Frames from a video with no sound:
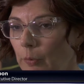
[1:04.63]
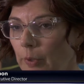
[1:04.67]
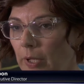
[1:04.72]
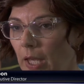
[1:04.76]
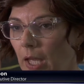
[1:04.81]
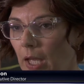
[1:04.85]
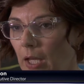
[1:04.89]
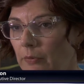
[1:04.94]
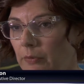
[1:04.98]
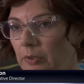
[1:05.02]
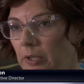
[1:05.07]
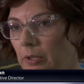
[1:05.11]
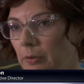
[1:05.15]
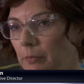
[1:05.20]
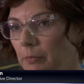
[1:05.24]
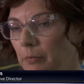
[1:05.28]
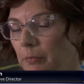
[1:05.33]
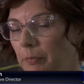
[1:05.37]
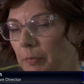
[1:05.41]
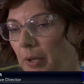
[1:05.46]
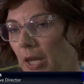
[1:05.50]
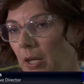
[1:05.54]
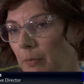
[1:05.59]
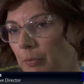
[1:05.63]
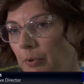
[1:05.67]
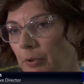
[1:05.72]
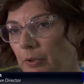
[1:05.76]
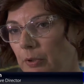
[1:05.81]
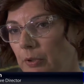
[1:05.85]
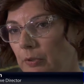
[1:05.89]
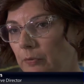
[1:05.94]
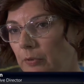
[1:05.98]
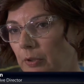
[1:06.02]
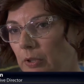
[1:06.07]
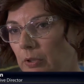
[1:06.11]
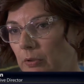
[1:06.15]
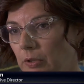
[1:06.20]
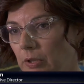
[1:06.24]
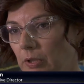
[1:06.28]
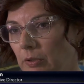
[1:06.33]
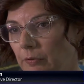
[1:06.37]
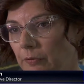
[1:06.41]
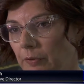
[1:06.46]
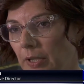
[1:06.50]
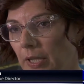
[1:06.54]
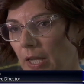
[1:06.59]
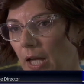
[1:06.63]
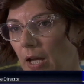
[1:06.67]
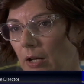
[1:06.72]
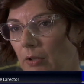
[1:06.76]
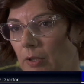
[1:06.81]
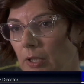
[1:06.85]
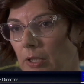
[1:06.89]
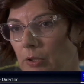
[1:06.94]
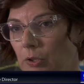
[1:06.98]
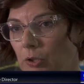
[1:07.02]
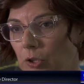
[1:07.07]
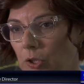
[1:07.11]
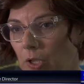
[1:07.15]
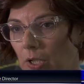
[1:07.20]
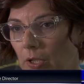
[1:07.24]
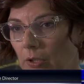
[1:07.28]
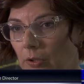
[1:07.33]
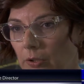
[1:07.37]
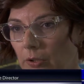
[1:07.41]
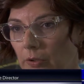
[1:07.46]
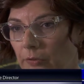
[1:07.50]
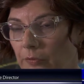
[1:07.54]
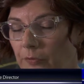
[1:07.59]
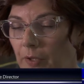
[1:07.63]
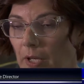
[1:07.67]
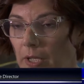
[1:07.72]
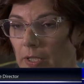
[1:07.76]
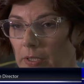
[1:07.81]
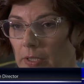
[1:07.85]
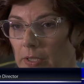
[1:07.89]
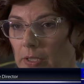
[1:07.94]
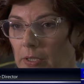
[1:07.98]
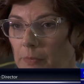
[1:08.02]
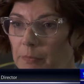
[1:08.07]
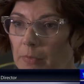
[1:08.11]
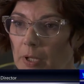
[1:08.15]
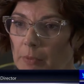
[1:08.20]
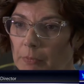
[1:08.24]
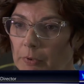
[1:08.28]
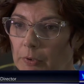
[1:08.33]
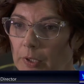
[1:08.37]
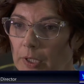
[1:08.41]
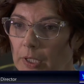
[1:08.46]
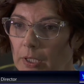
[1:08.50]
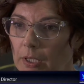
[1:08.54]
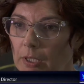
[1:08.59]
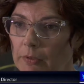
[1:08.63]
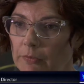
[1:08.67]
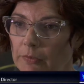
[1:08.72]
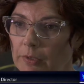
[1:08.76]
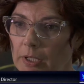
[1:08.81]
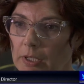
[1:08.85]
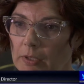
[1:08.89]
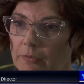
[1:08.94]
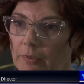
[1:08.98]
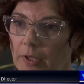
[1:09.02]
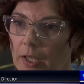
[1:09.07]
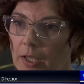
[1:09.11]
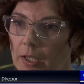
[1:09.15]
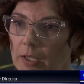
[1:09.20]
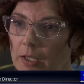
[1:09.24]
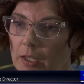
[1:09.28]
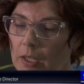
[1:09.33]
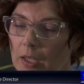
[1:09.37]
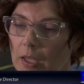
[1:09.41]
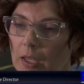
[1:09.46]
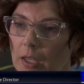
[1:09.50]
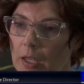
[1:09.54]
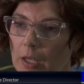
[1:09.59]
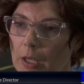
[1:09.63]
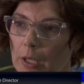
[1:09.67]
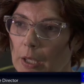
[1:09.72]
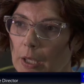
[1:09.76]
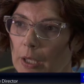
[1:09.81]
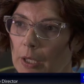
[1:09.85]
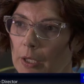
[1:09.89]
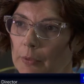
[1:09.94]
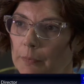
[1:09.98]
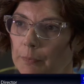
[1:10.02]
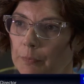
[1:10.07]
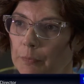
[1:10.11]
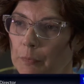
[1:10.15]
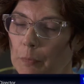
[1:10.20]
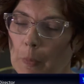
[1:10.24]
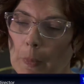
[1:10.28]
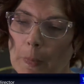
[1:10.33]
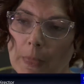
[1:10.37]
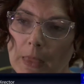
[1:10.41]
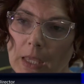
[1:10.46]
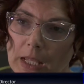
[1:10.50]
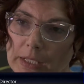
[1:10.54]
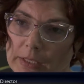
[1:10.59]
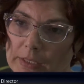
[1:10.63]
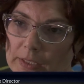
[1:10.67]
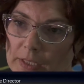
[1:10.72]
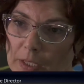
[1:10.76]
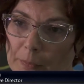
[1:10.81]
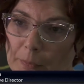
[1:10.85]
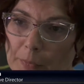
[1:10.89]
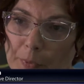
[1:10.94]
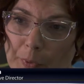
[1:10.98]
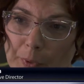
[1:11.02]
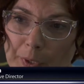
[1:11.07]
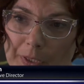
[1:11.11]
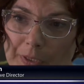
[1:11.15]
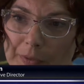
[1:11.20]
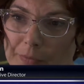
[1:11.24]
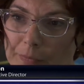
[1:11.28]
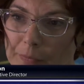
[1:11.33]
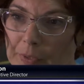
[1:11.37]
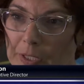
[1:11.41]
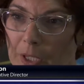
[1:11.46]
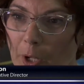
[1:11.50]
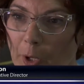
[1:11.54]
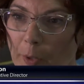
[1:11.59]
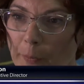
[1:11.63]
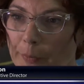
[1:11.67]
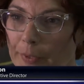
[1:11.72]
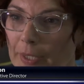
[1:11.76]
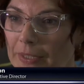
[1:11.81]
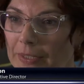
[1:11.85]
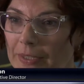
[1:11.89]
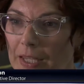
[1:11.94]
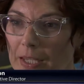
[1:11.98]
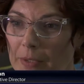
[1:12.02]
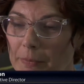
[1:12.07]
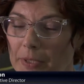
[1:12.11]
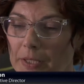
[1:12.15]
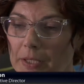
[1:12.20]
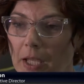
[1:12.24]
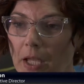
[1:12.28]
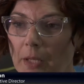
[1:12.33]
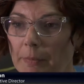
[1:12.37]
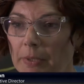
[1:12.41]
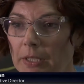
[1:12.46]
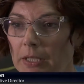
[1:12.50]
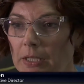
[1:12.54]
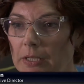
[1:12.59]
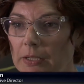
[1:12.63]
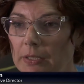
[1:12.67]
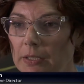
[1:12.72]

We have some papers for you to fill out and share your fondest memory of Eva. At some point, we hope that they become an